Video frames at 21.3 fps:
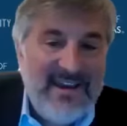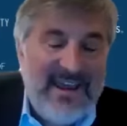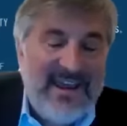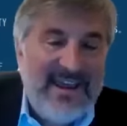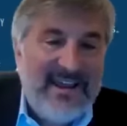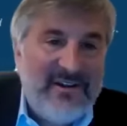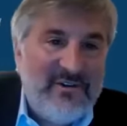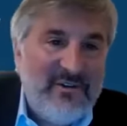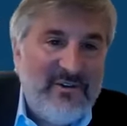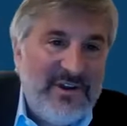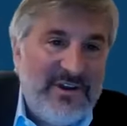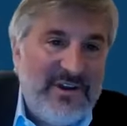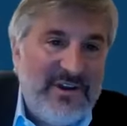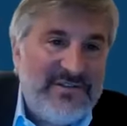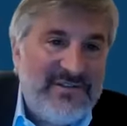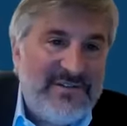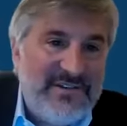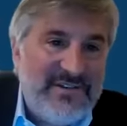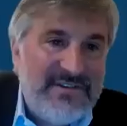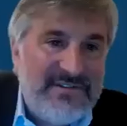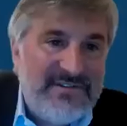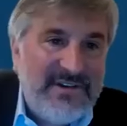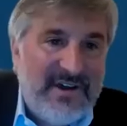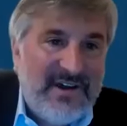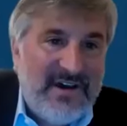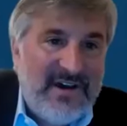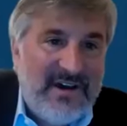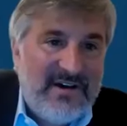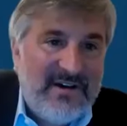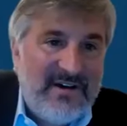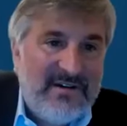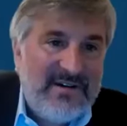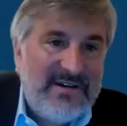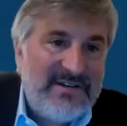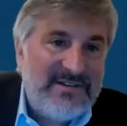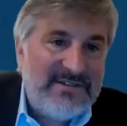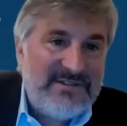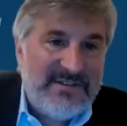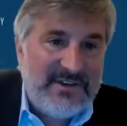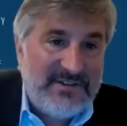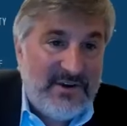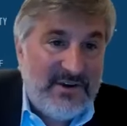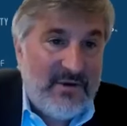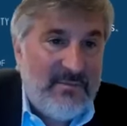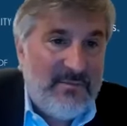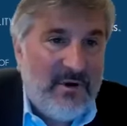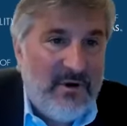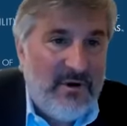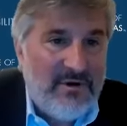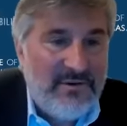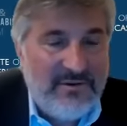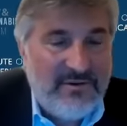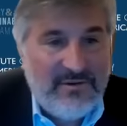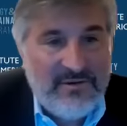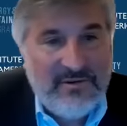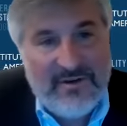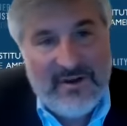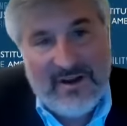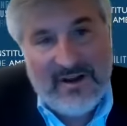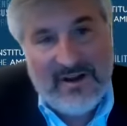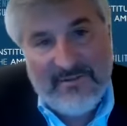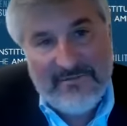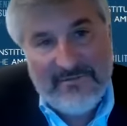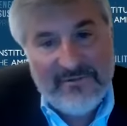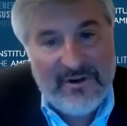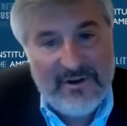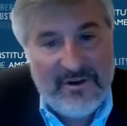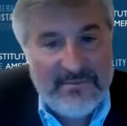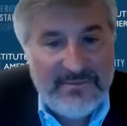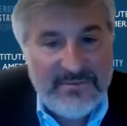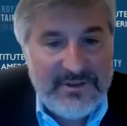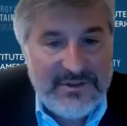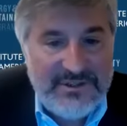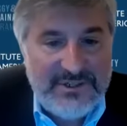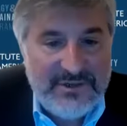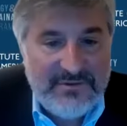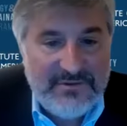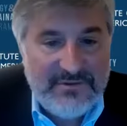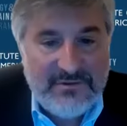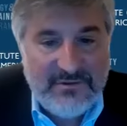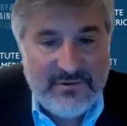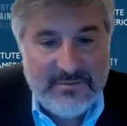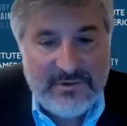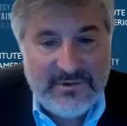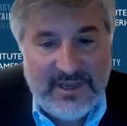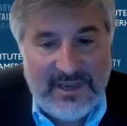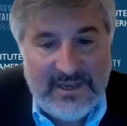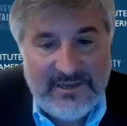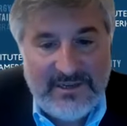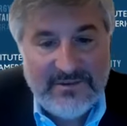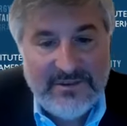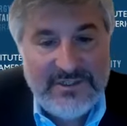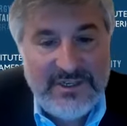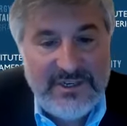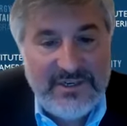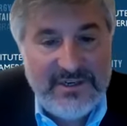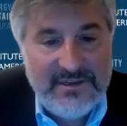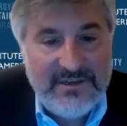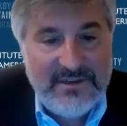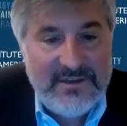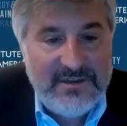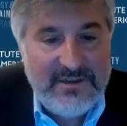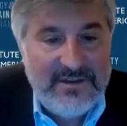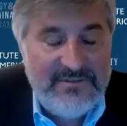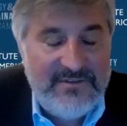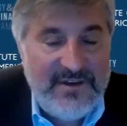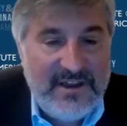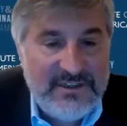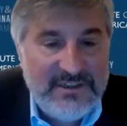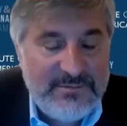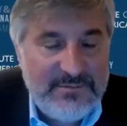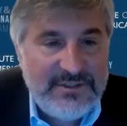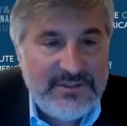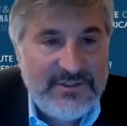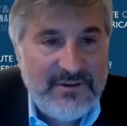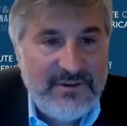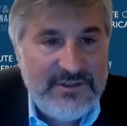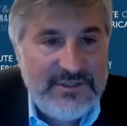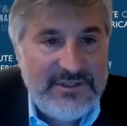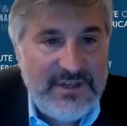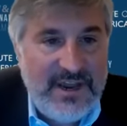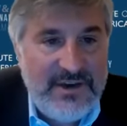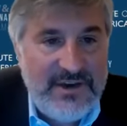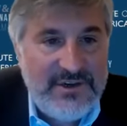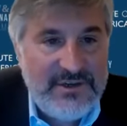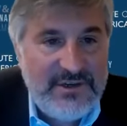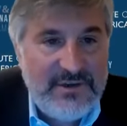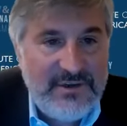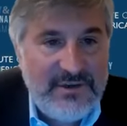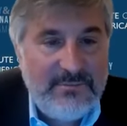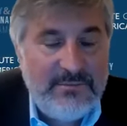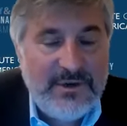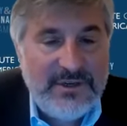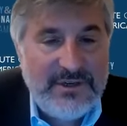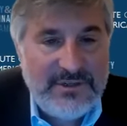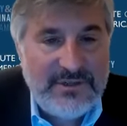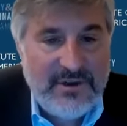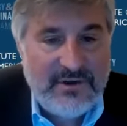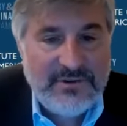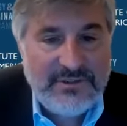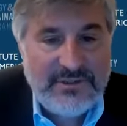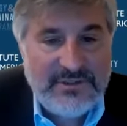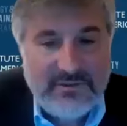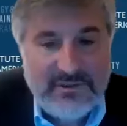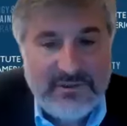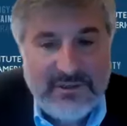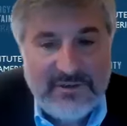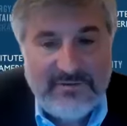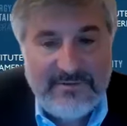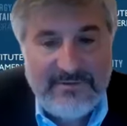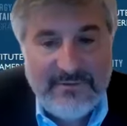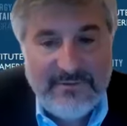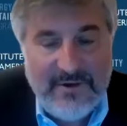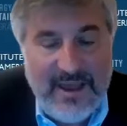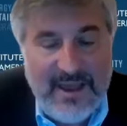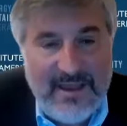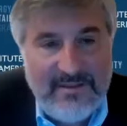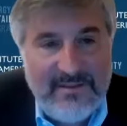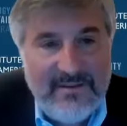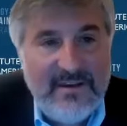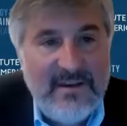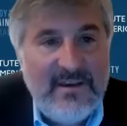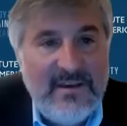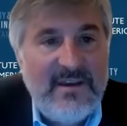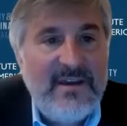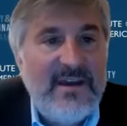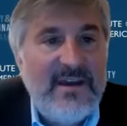And Chris is our partner from the Geothermal Energy Advancement Association, but he's also a good friend.